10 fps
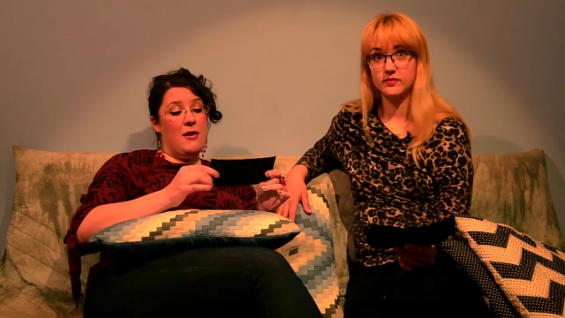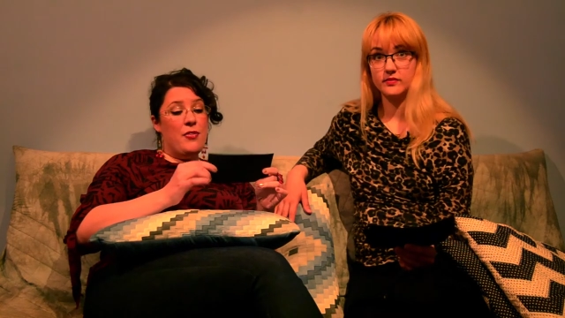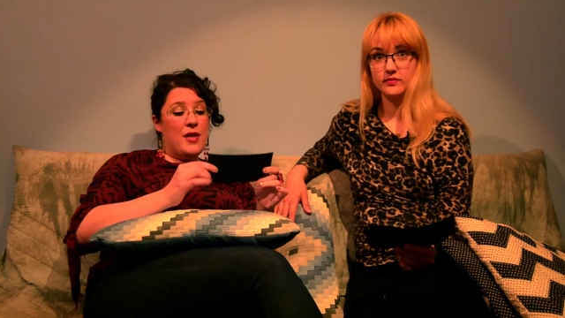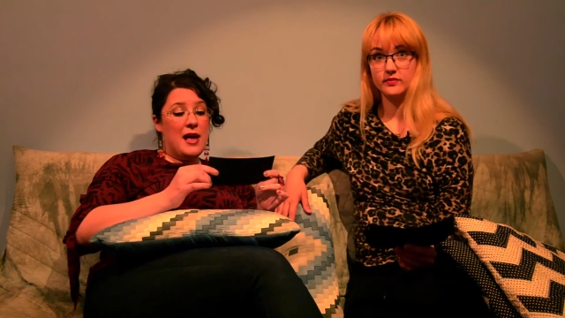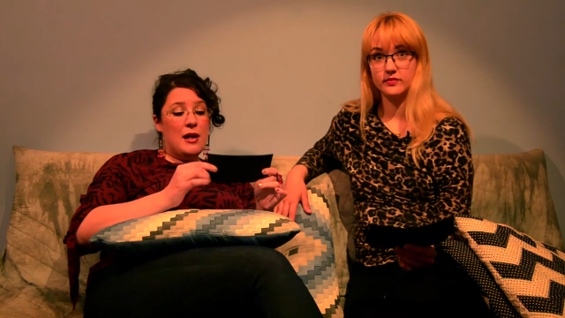
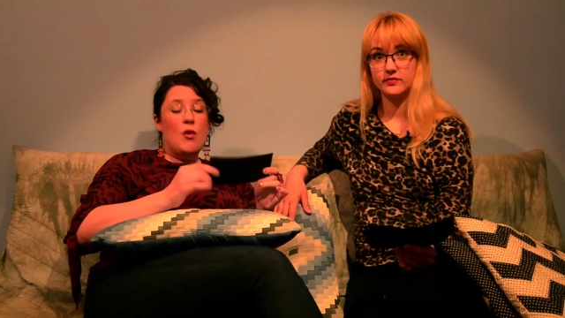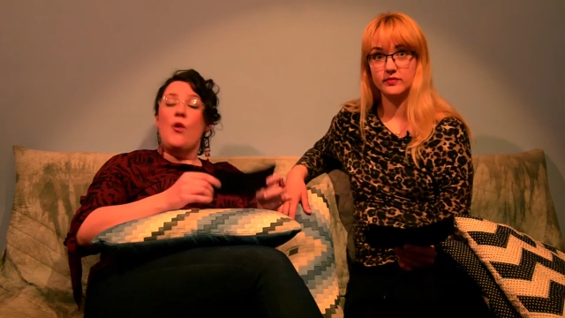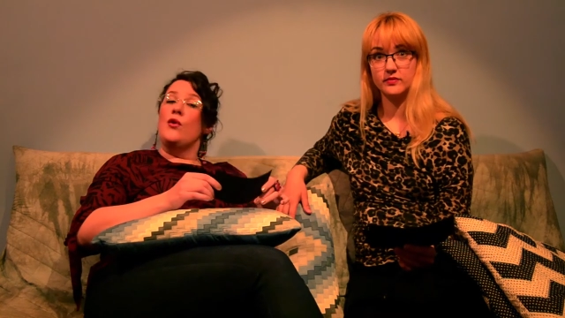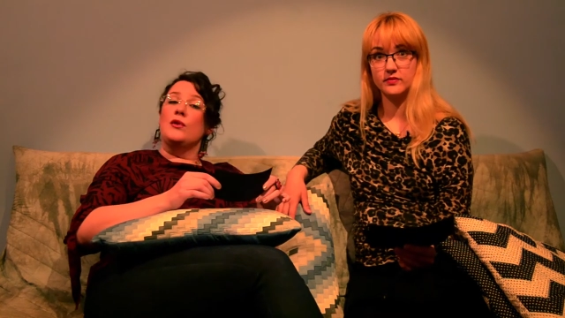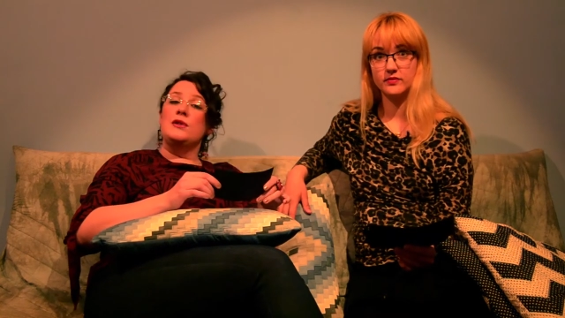Speaker 1: And they're
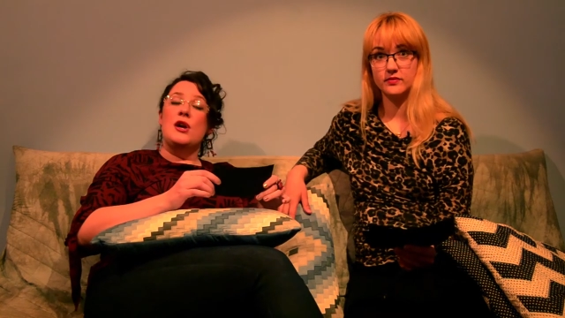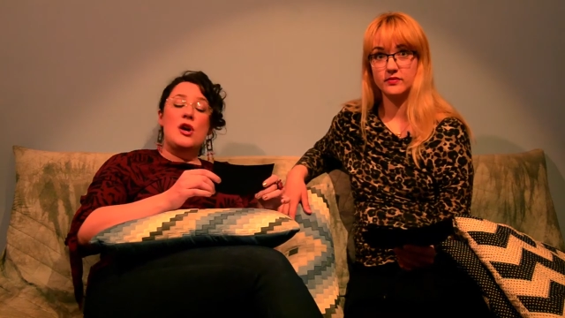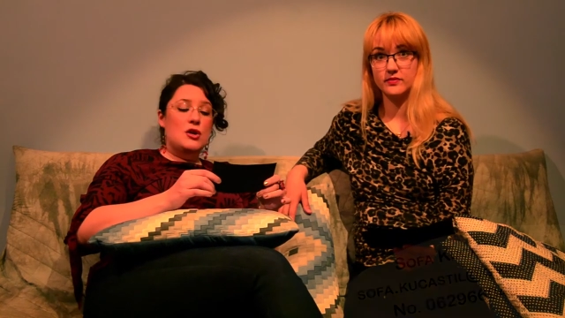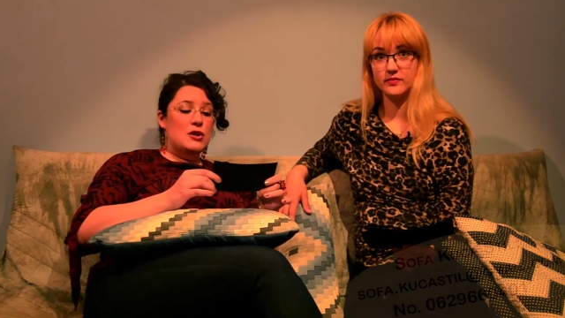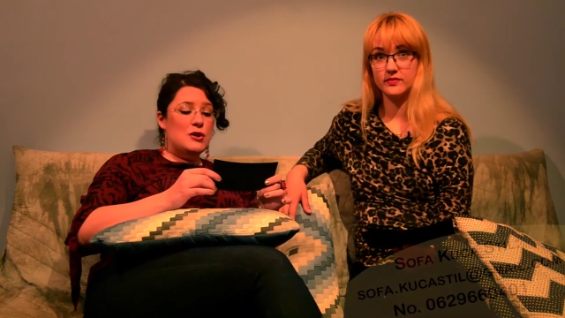called
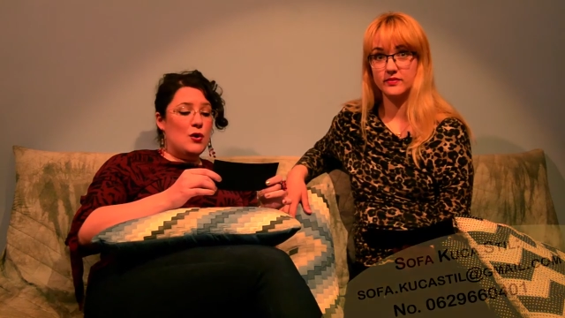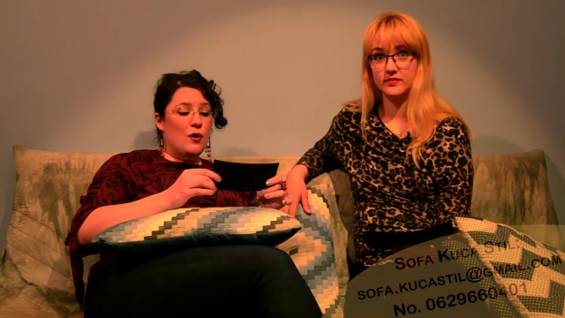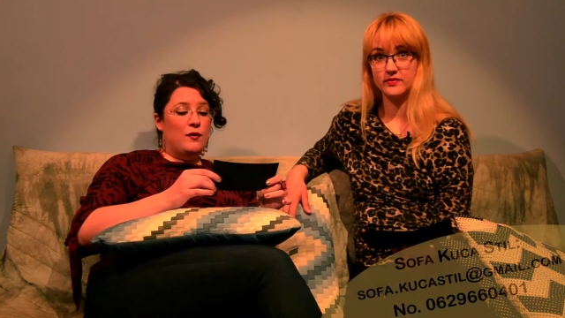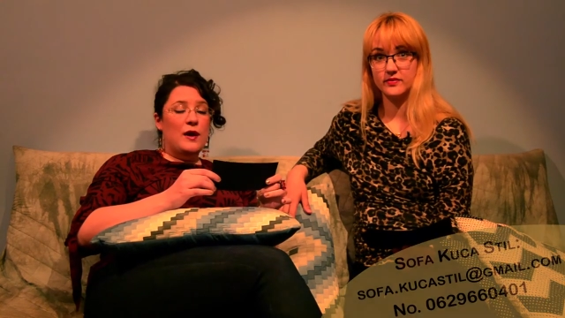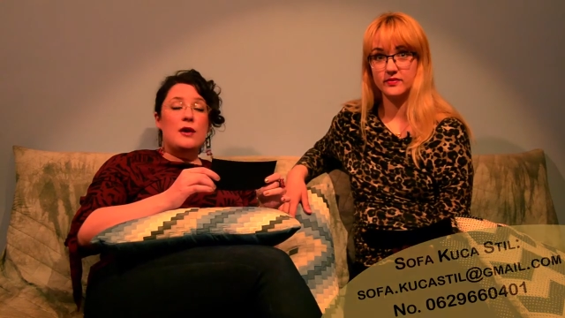
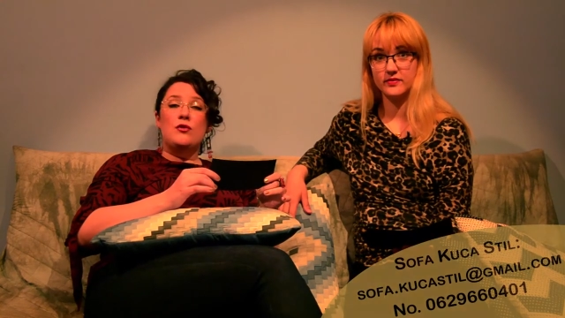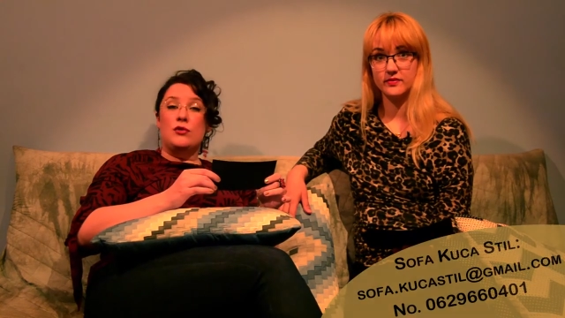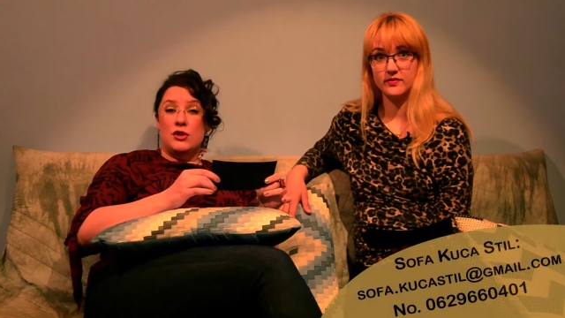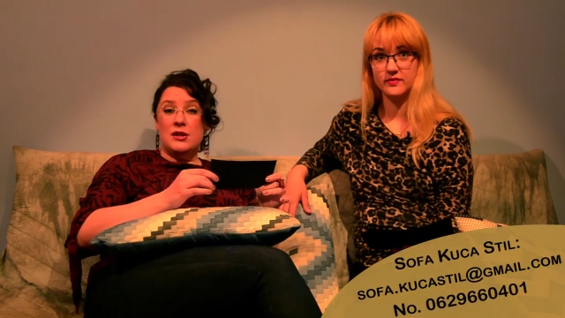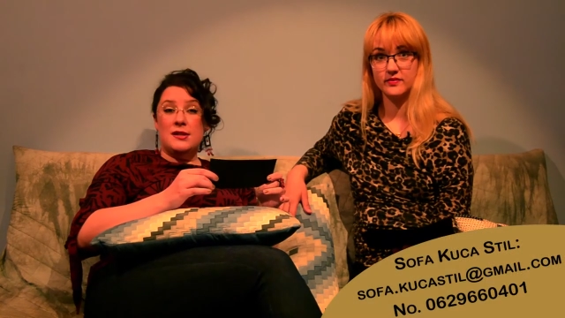Sofa
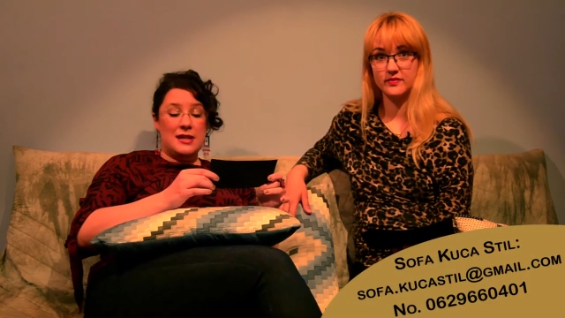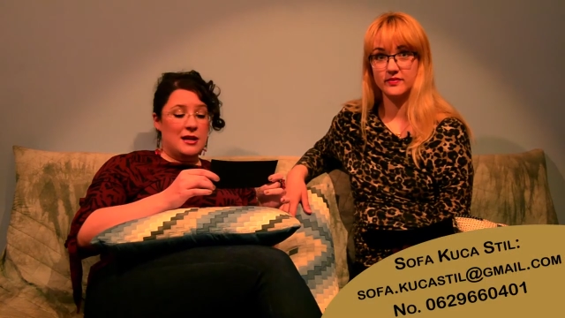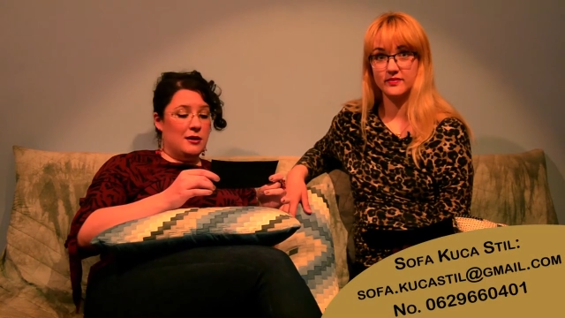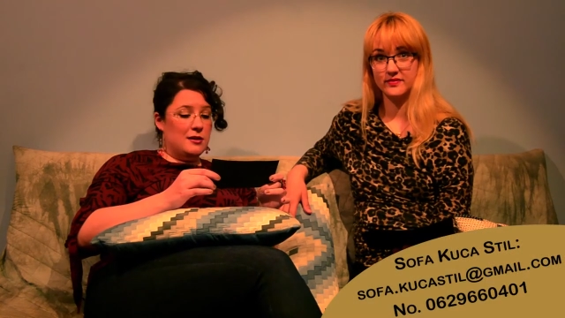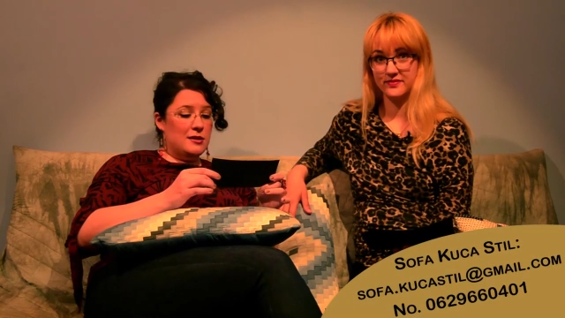Kuća Stil.